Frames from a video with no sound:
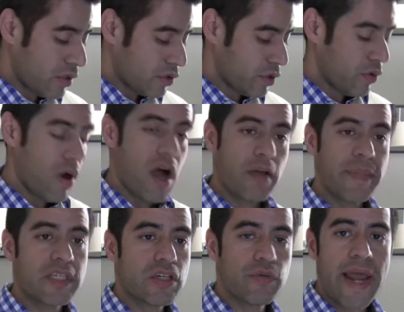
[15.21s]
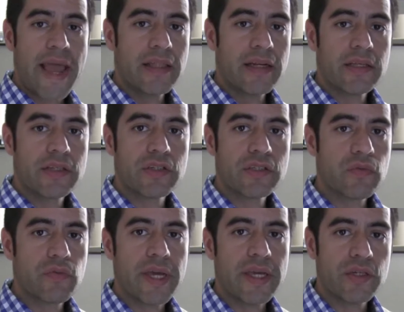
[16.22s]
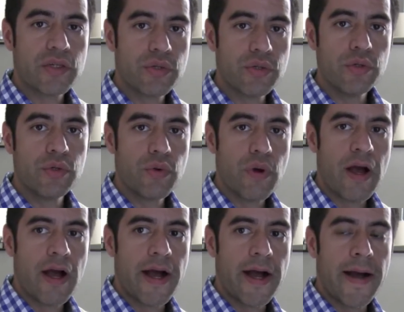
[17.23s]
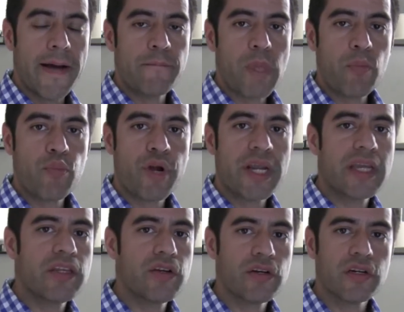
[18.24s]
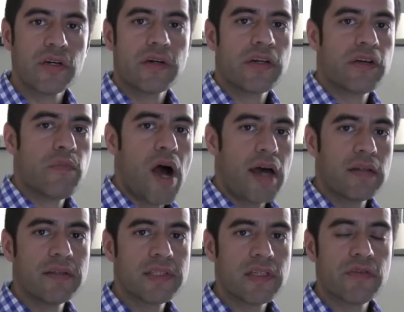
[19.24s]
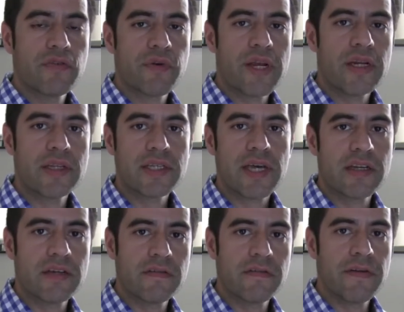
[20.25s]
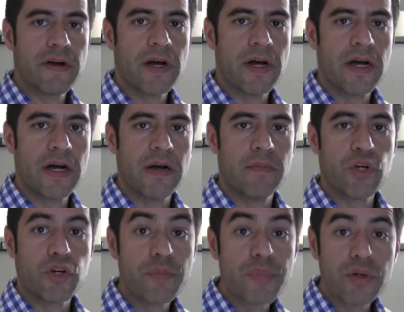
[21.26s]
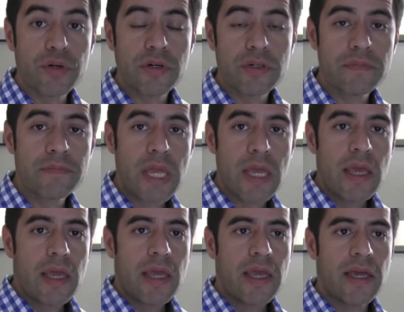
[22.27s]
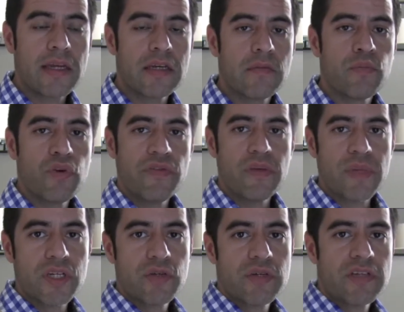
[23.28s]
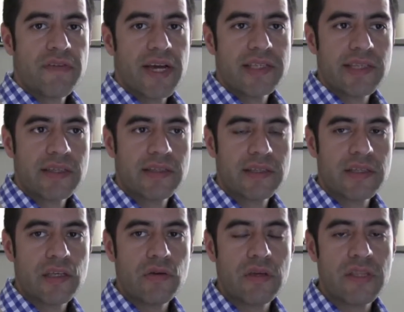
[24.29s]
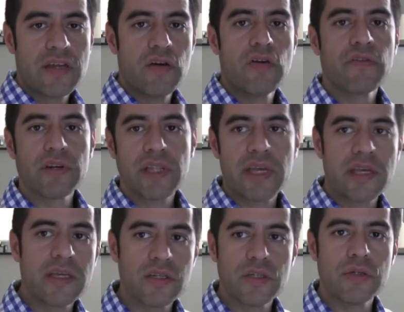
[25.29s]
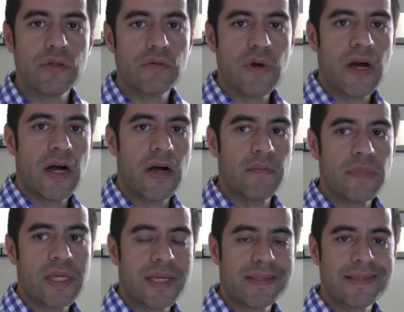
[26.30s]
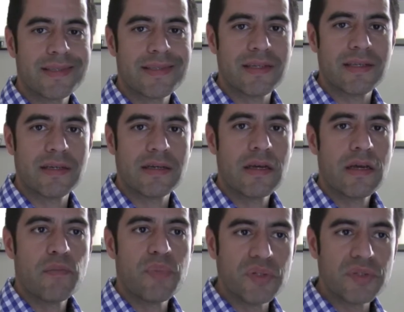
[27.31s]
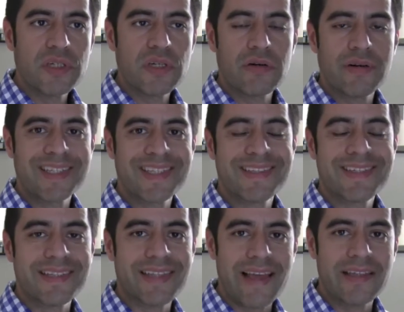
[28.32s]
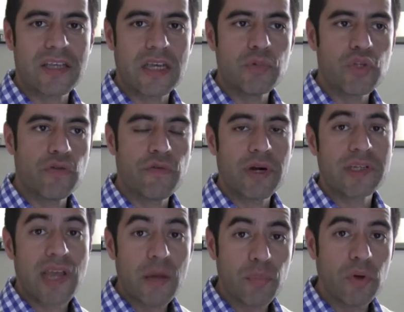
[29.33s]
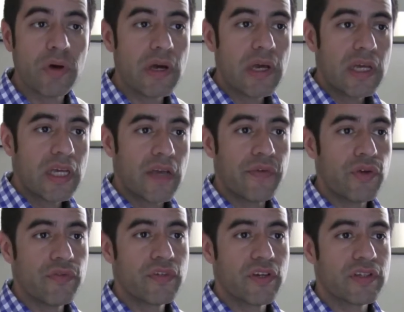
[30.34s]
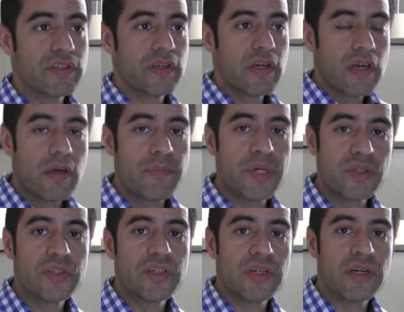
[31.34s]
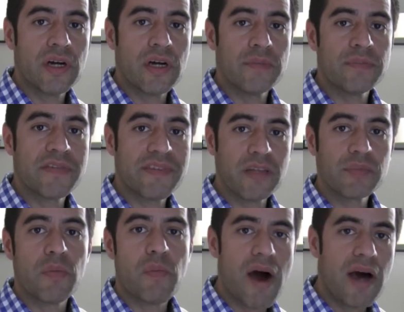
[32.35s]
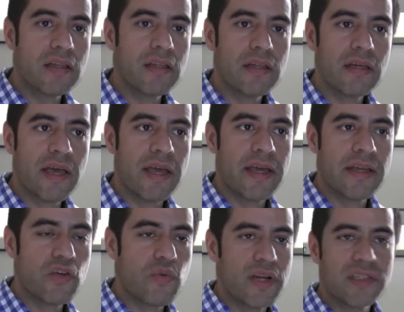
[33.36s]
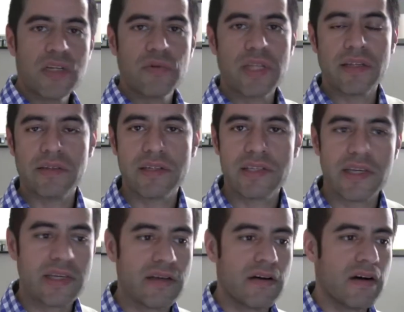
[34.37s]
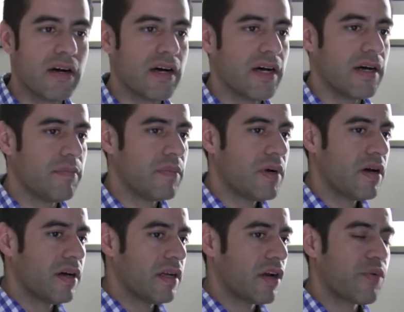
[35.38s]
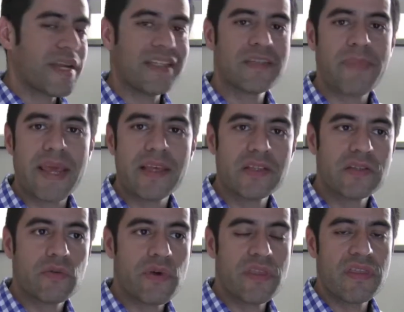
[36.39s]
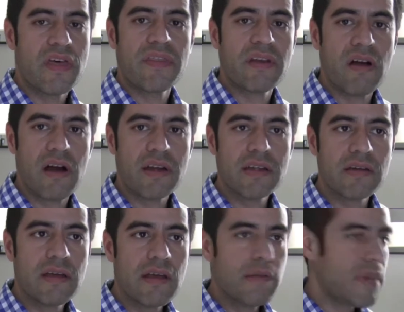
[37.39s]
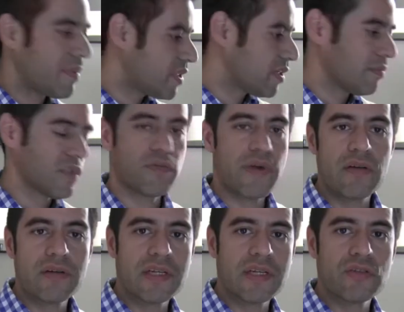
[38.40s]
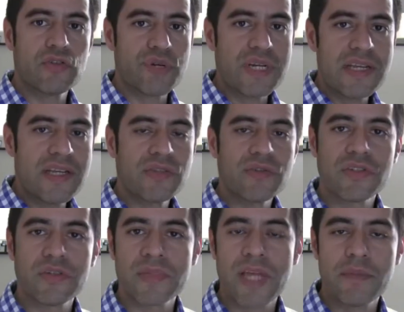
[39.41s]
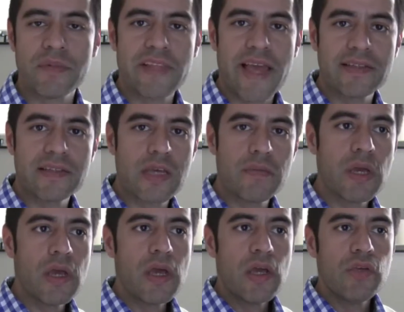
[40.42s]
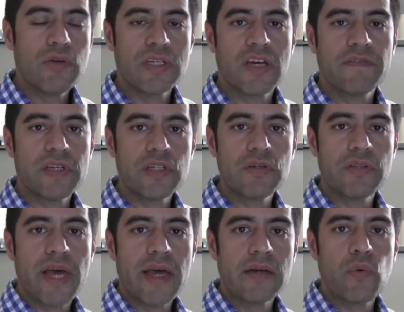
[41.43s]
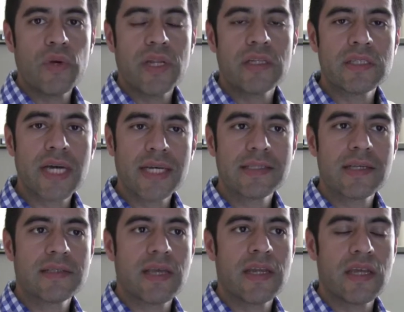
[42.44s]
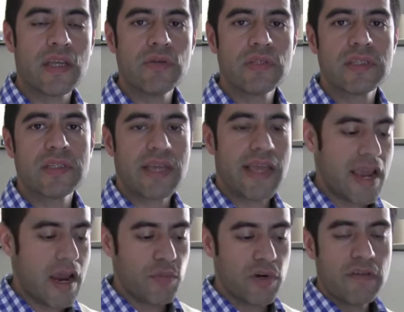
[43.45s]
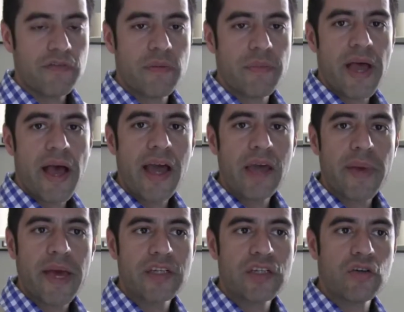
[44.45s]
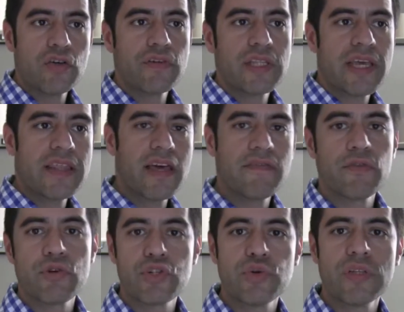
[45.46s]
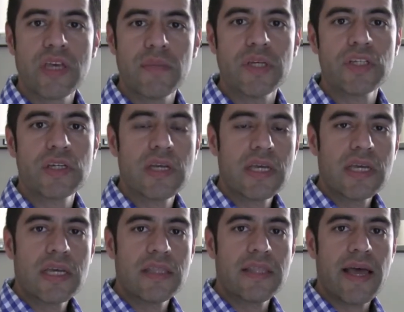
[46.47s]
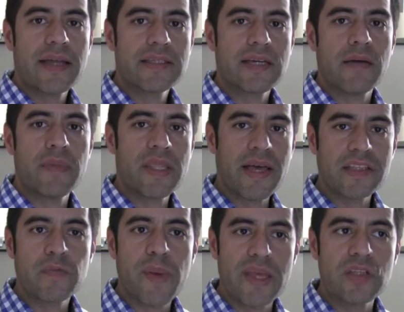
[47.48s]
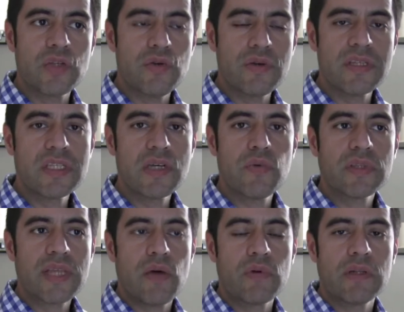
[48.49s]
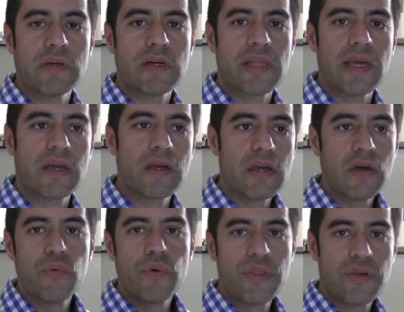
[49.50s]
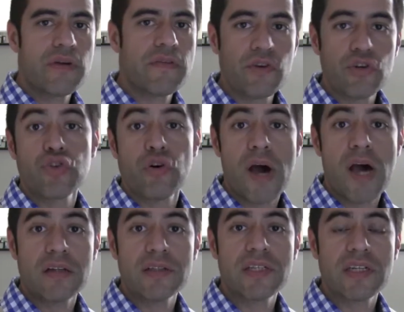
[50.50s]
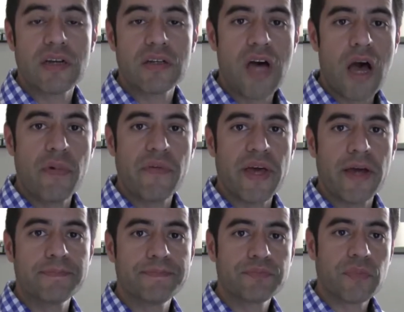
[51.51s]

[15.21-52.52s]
So augmented reality is just a way to bring in your models that you've created inside of your computer and move them into a device like this that you can then overlay into an existing building or existing landscape. So for example, if you've just developed a model and you want to see what it looks like on a green space with nothing on it, maybe some surrounding trees or some type of landscape, you can definitely do that. What it does is then it uses the camera from the iPad to overlay that virtual image in that space, so you can see what that would look like with your virtual model sitting on top of that.